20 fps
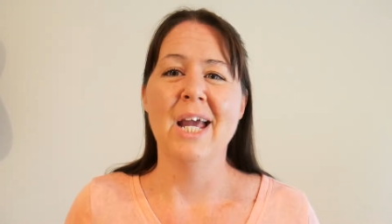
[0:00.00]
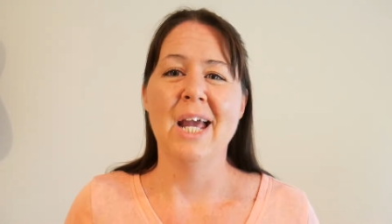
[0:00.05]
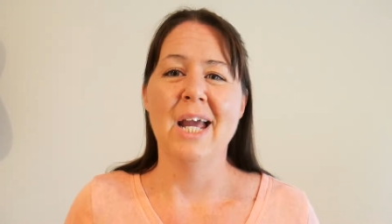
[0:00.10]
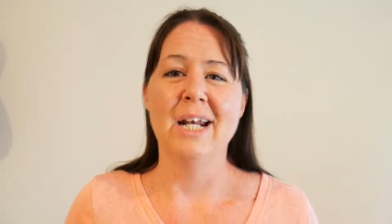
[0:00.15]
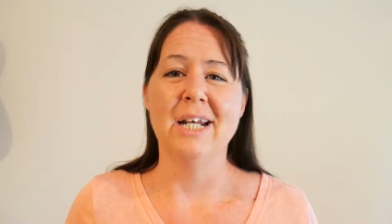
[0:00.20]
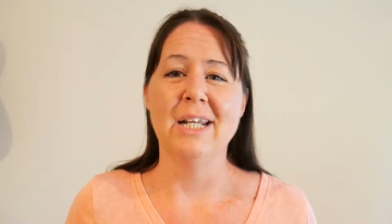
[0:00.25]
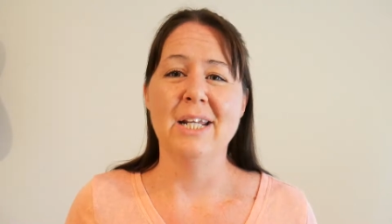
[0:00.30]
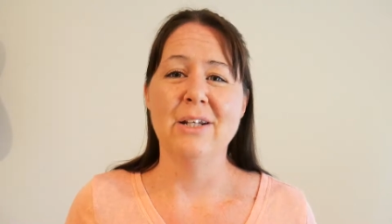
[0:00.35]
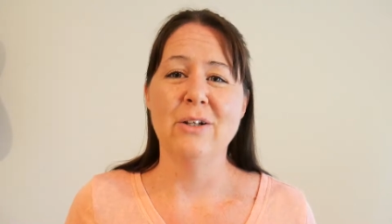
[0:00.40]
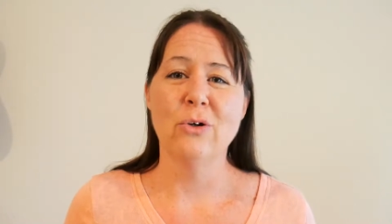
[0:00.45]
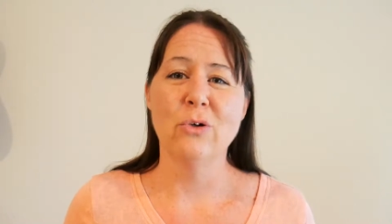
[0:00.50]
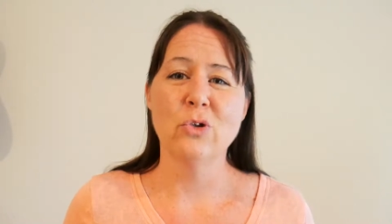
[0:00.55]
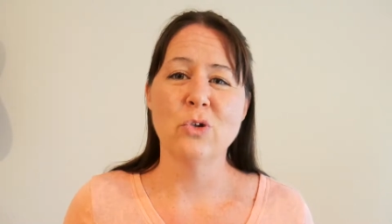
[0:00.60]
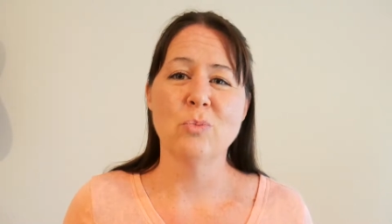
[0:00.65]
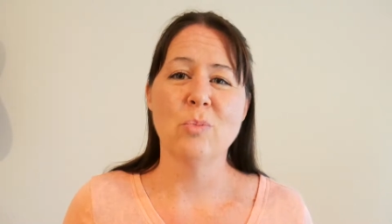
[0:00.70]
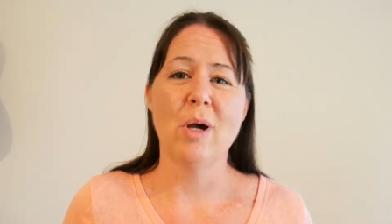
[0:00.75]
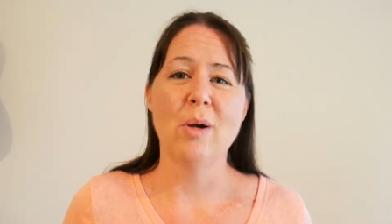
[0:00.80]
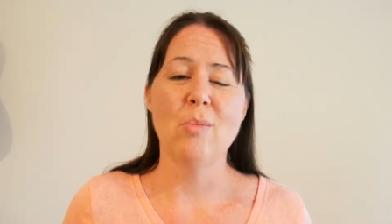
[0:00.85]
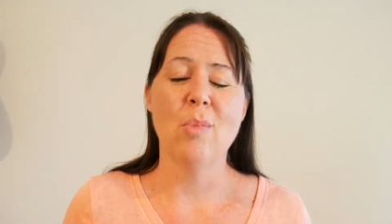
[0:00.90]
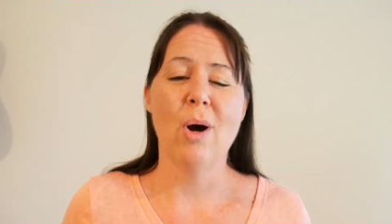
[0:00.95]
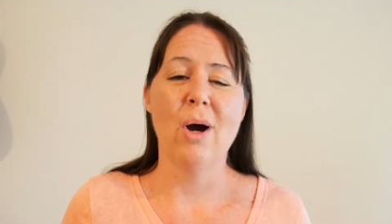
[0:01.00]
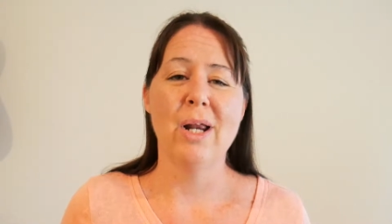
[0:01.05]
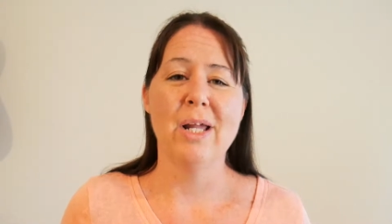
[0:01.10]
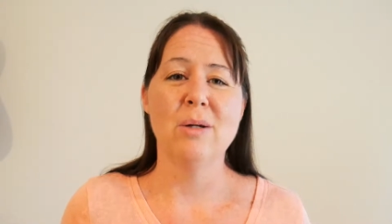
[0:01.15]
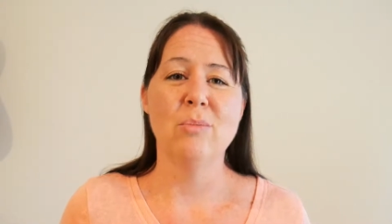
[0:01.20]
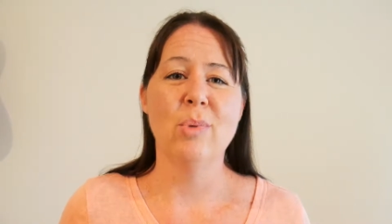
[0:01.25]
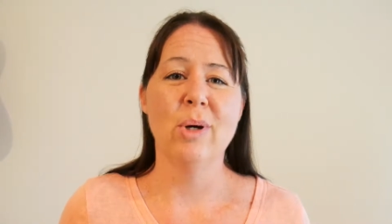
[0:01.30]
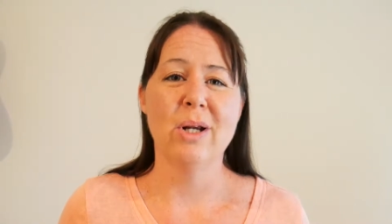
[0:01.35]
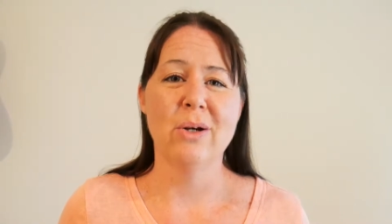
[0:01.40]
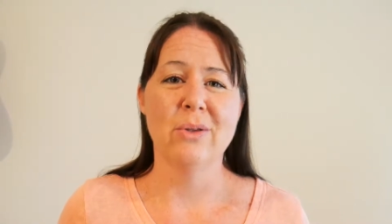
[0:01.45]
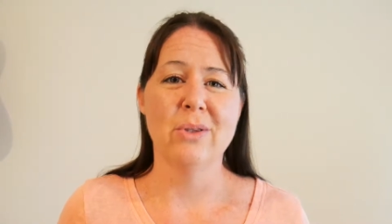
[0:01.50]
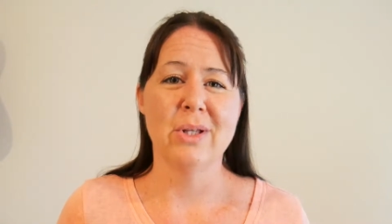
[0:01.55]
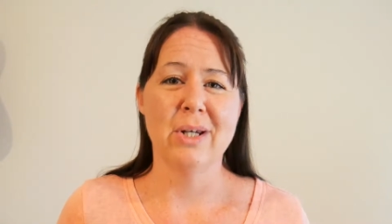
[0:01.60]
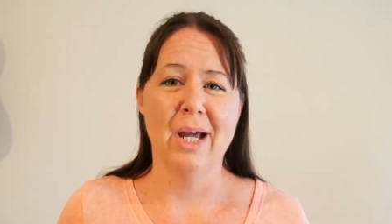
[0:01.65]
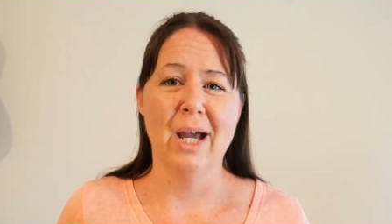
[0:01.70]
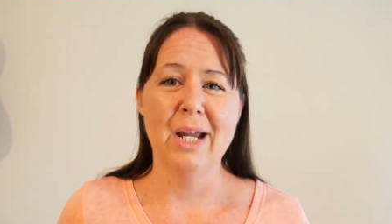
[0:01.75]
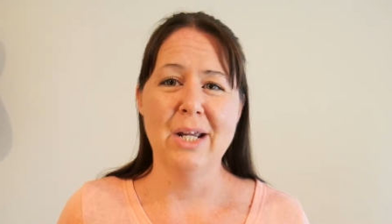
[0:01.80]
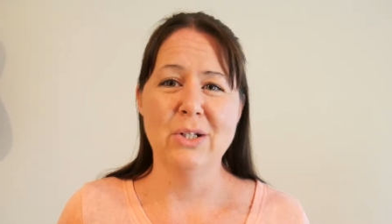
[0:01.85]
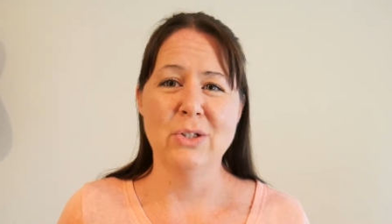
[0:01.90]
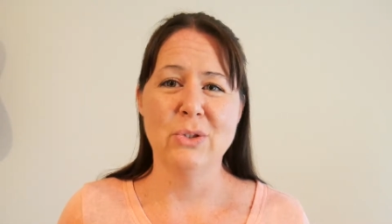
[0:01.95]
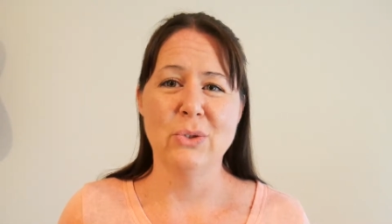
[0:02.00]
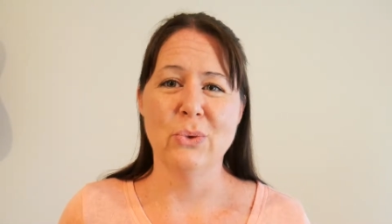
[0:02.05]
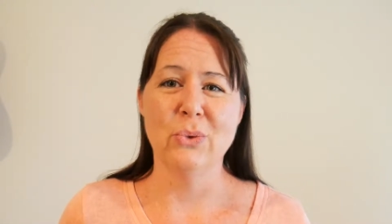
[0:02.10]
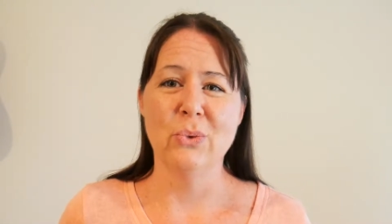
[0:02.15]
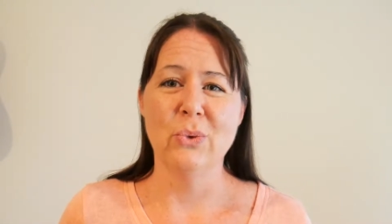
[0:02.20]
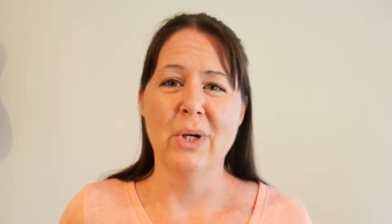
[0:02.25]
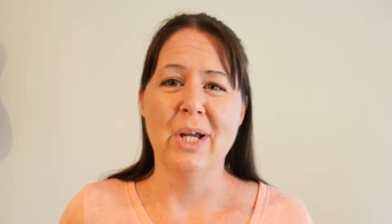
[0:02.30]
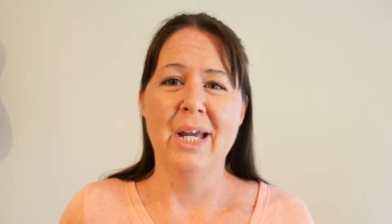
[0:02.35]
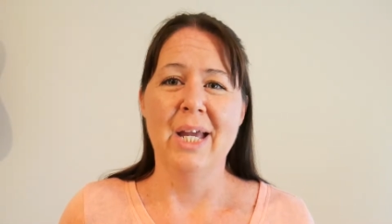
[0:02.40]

and He knows my body better than I do.